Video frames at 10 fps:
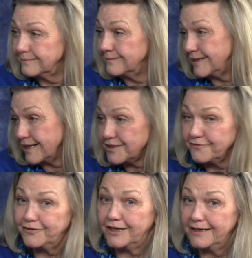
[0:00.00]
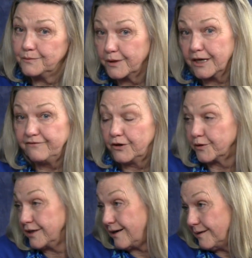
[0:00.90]
testifying when I
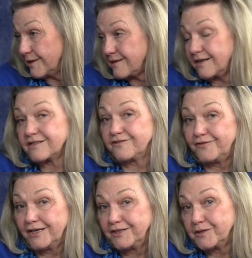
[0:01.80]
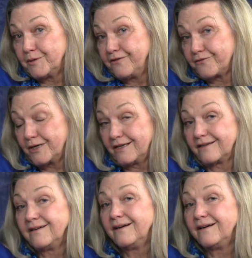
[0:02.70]
voted, I was testifying to my friend,